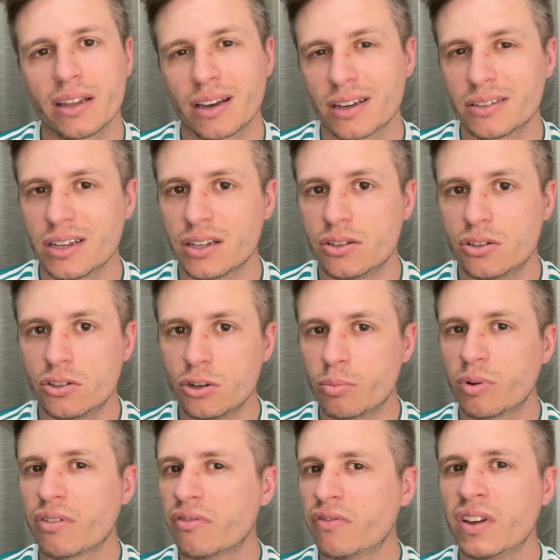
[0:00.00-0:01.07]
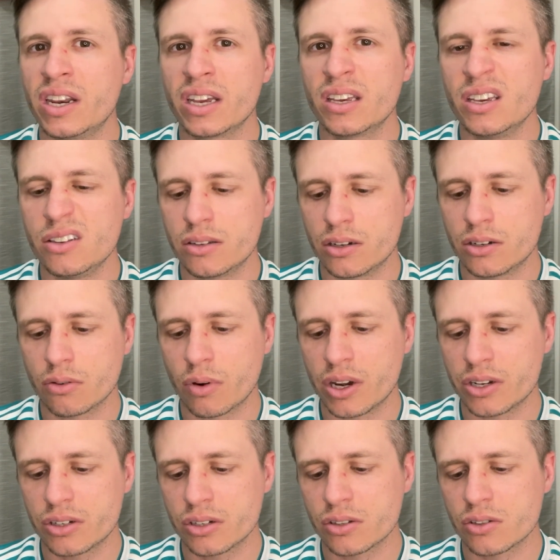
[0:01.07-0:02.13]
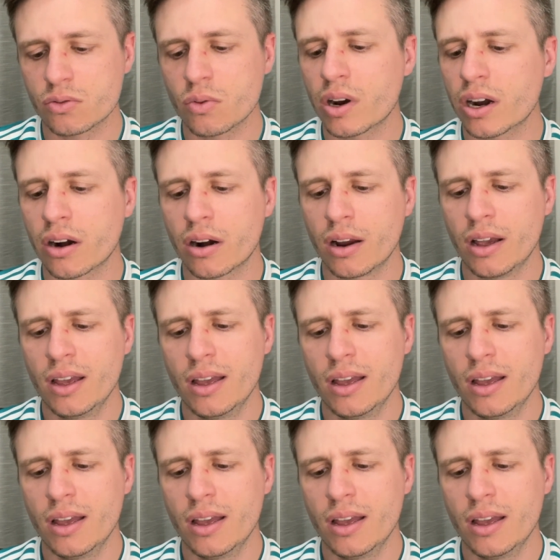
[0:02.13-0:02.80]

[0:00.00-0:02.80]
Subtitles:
and like I said, super finicky situations where